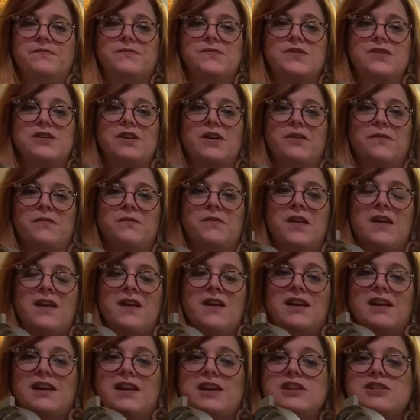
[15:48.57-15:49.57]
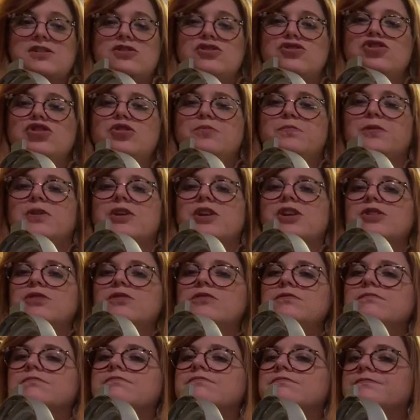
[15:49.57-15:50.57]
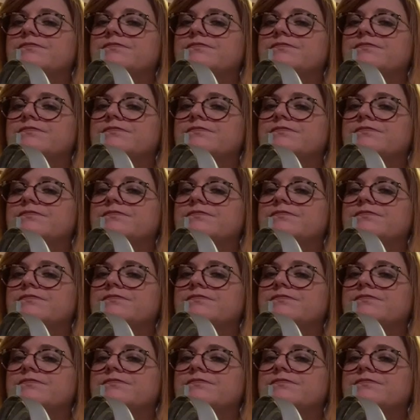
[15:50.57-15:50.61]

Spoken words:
So he's super cute.